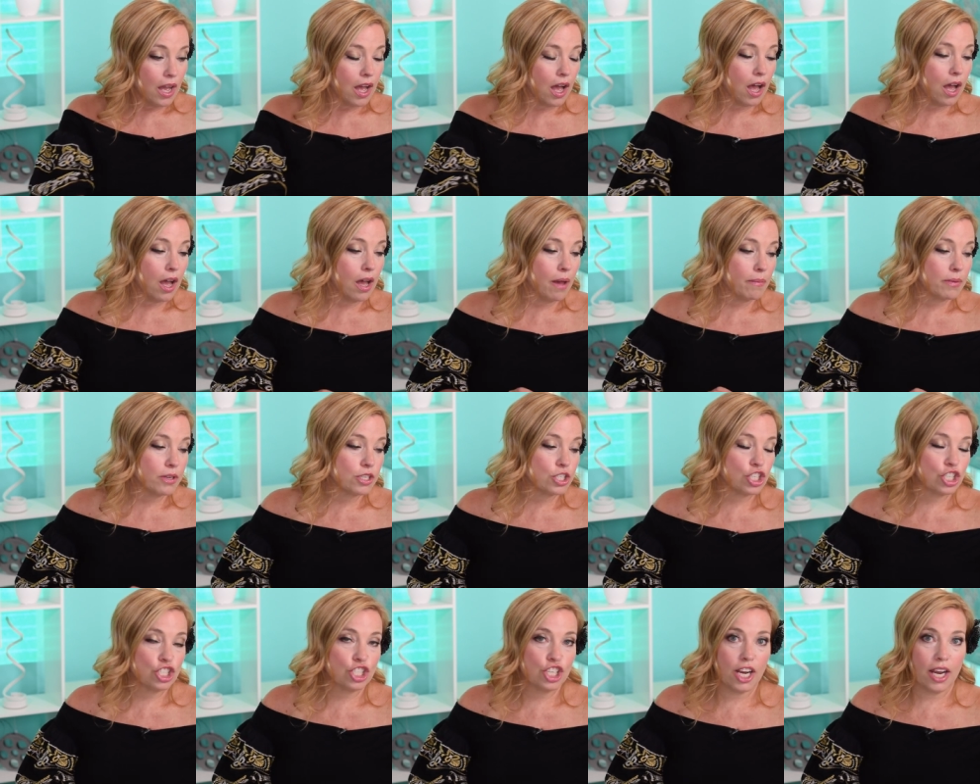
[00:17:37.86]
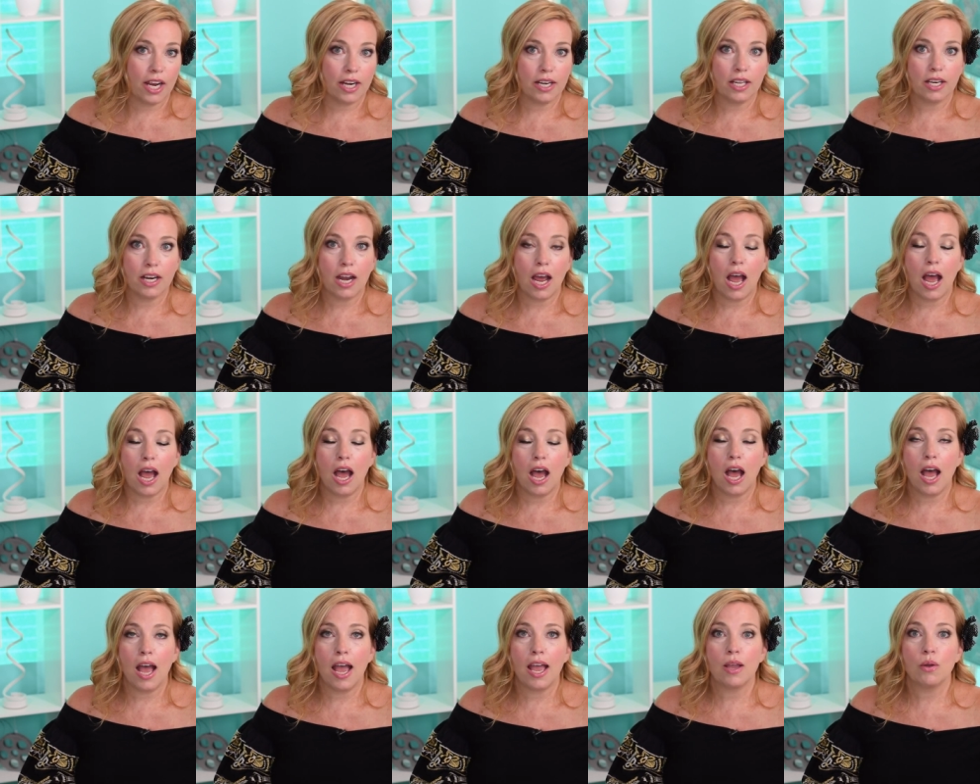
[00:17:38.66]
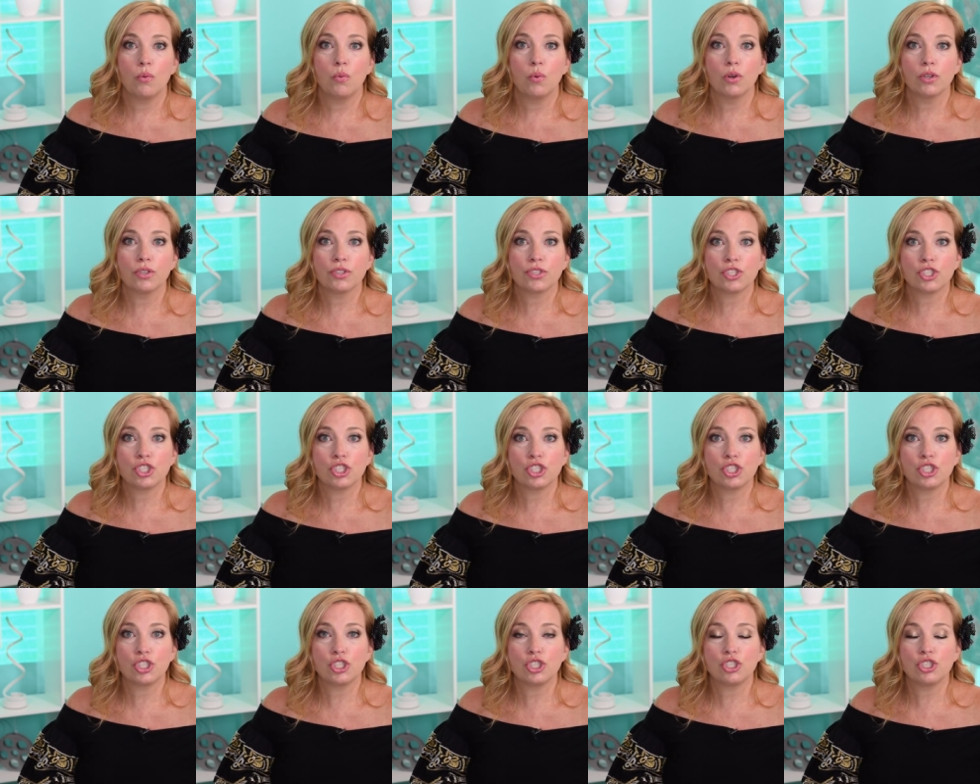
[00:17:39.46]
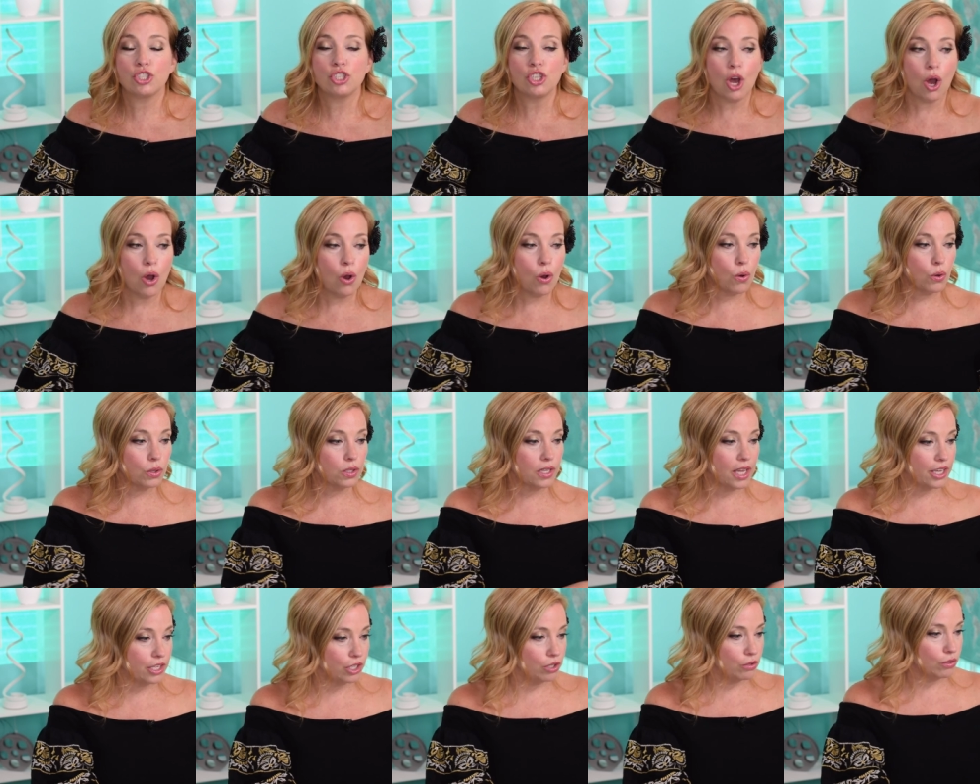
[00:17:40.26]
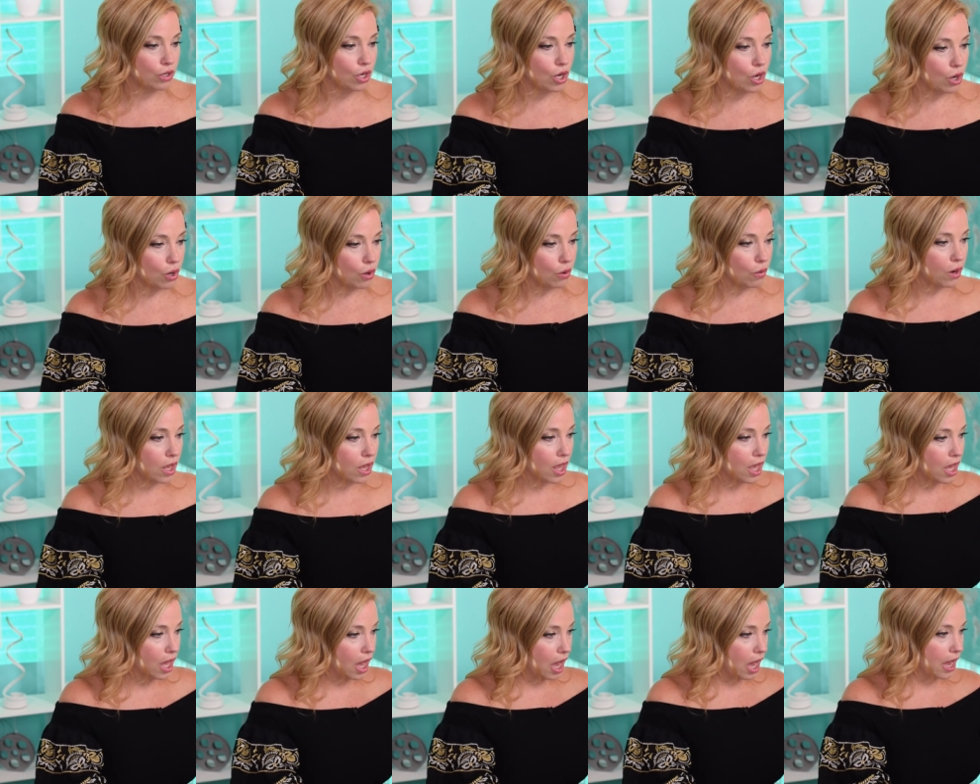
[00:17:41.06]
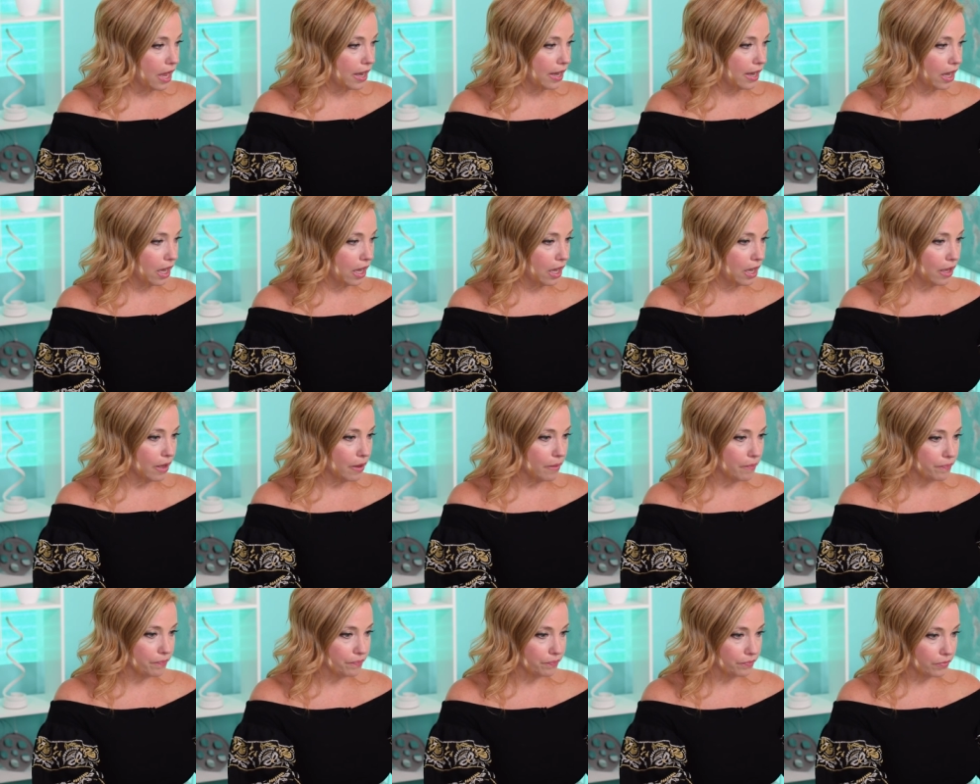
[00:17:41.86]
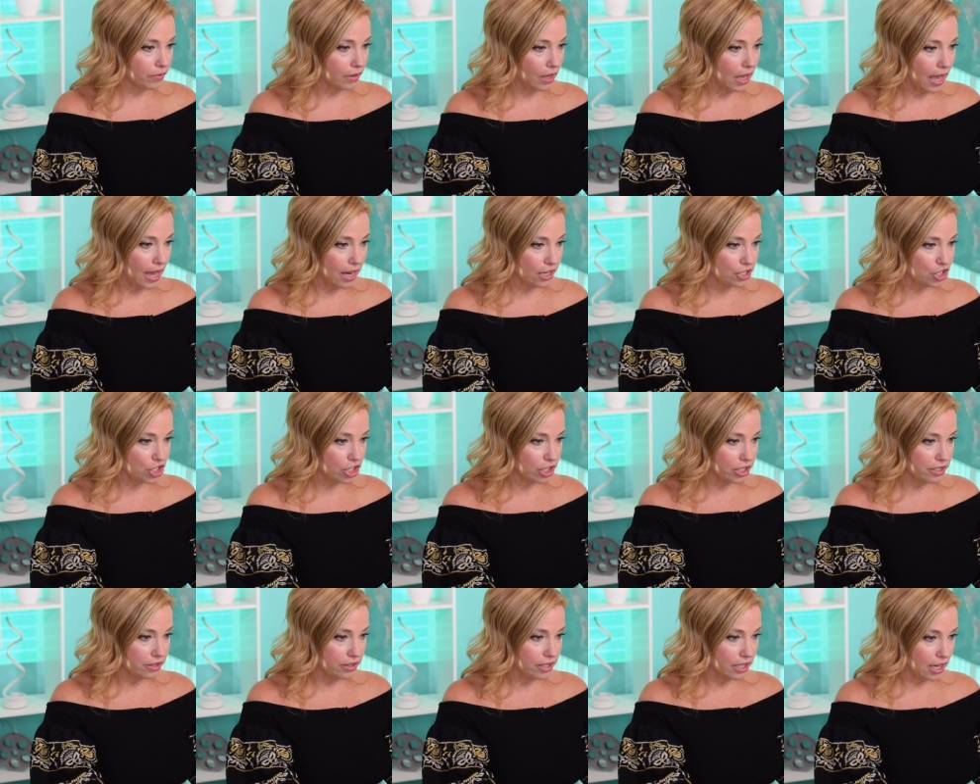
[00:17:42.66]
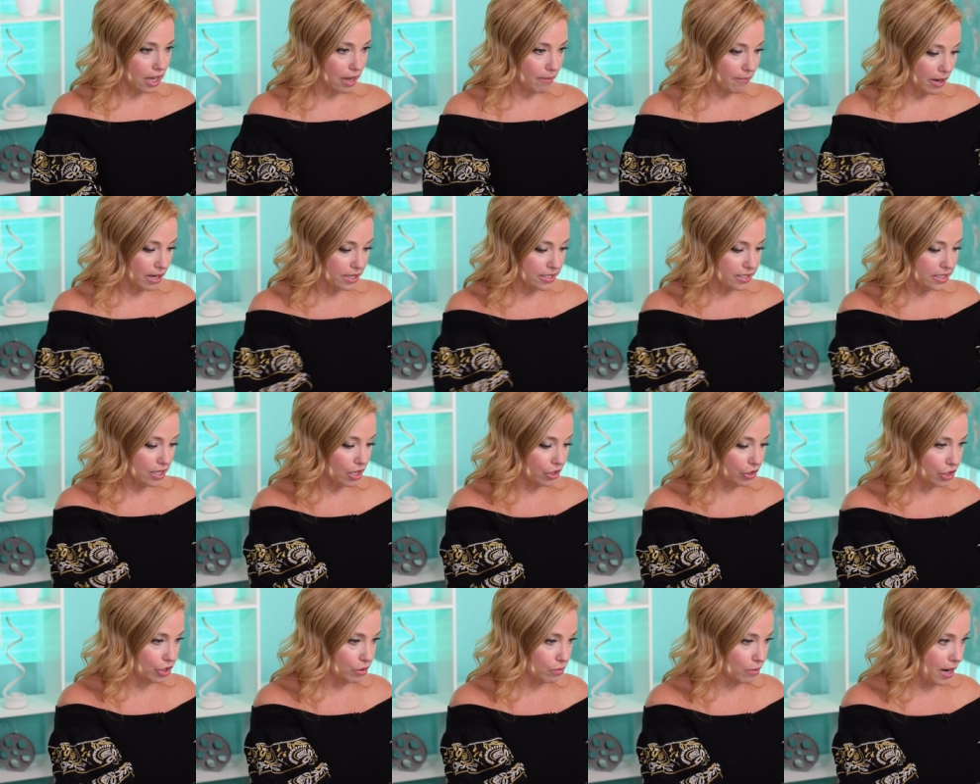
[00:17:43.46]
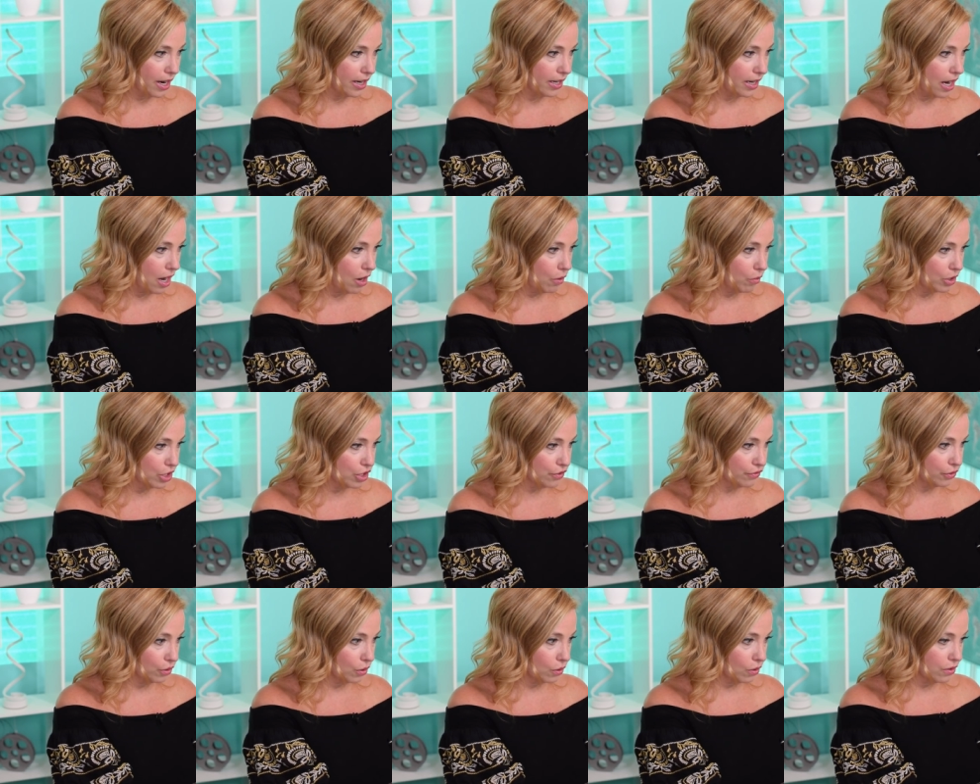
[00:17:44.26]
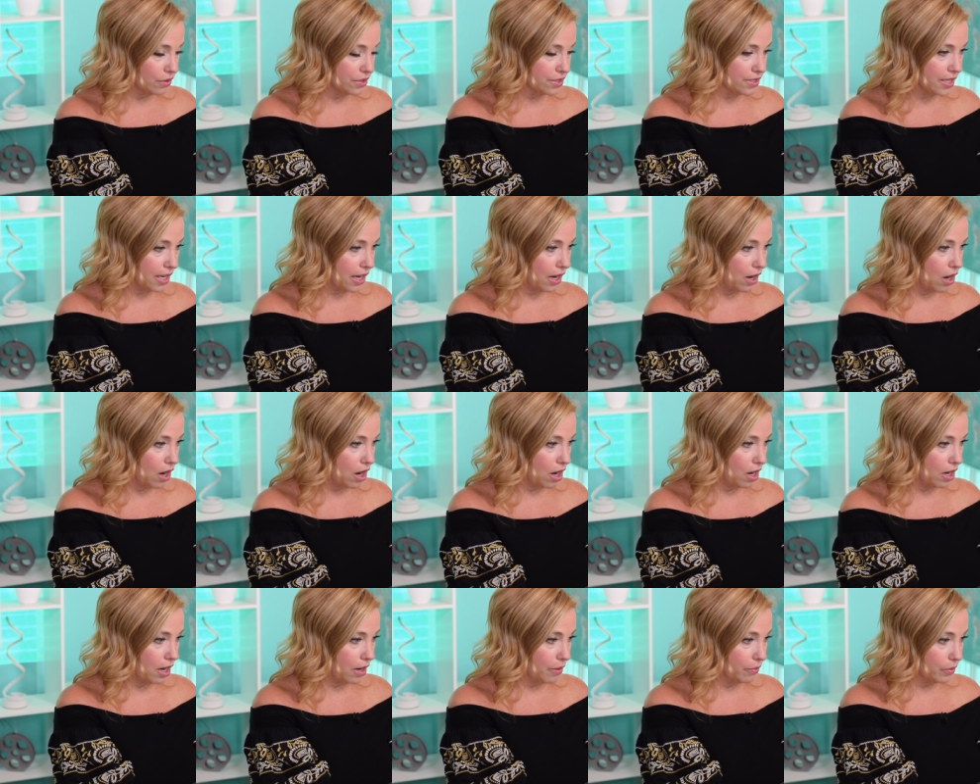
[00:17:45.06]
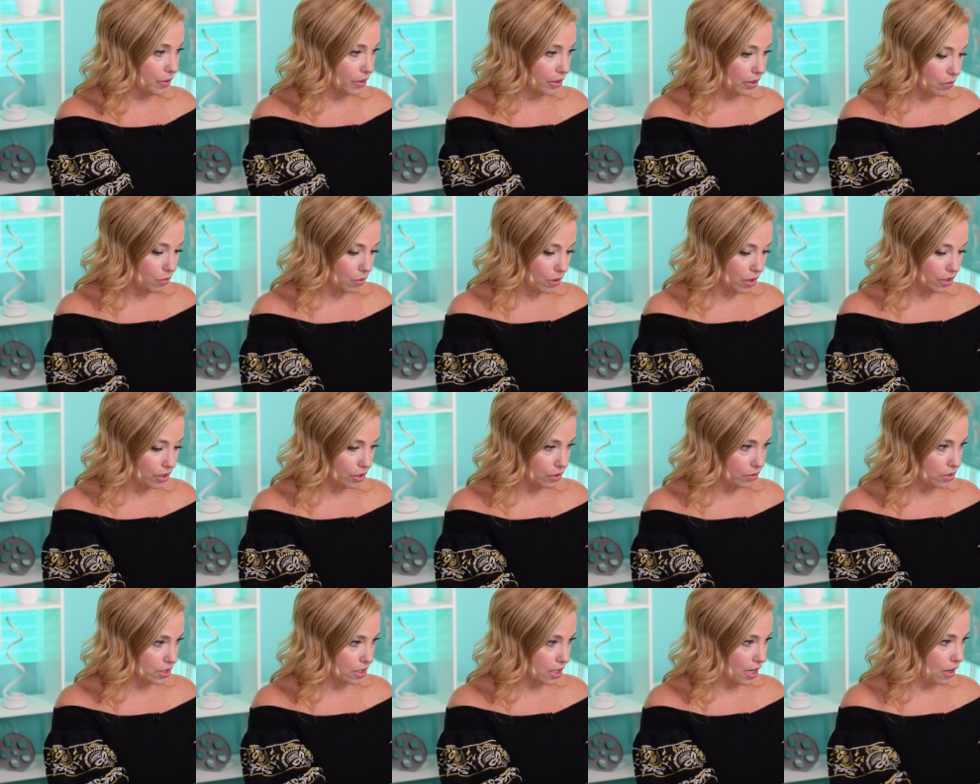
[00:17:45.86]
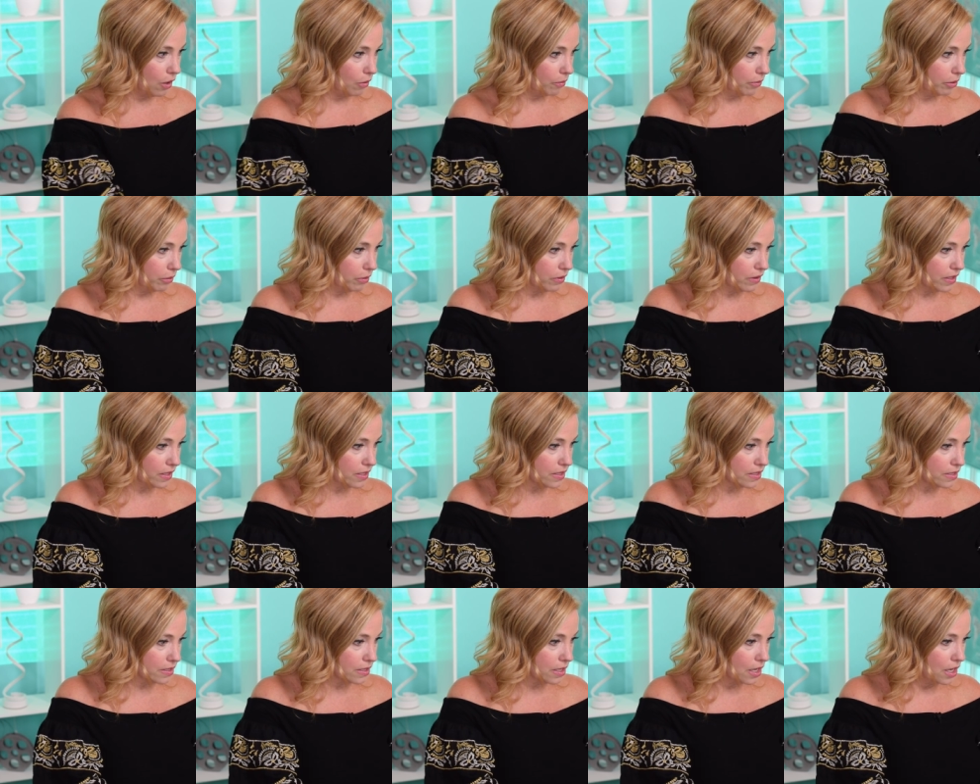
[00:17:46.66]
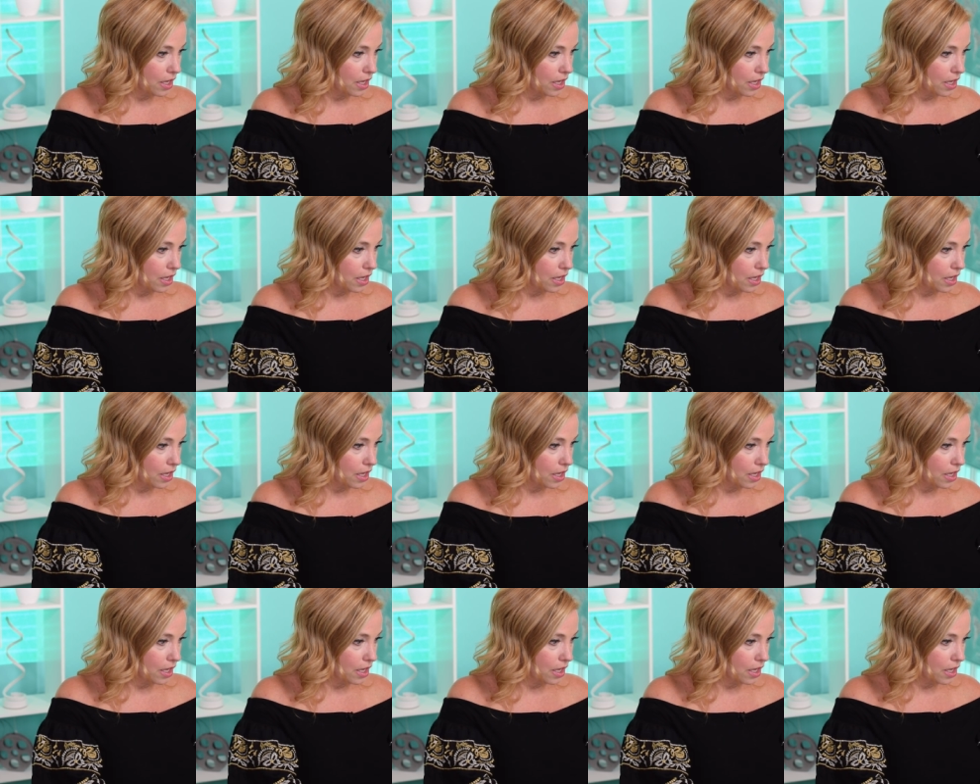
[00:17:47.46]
Um, Shannon, I will so let you know. I um, actually think I might tell you right now which florals they are. I really want you to help me with this.